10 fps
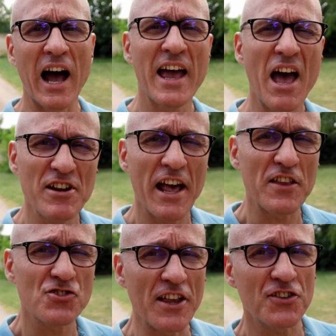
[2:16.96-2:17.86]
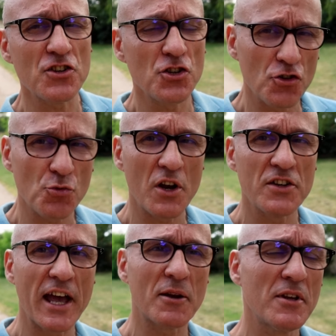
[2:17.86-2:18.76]
I haven't had the chance to use one
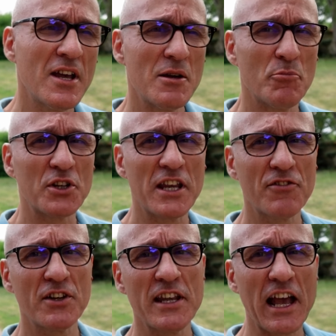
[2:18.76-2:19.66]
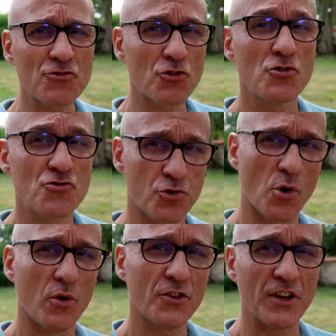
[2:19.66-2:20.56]
yet, but given the extra
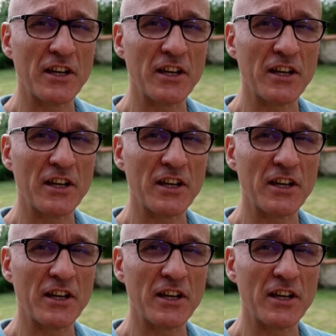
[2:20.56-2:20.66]
controls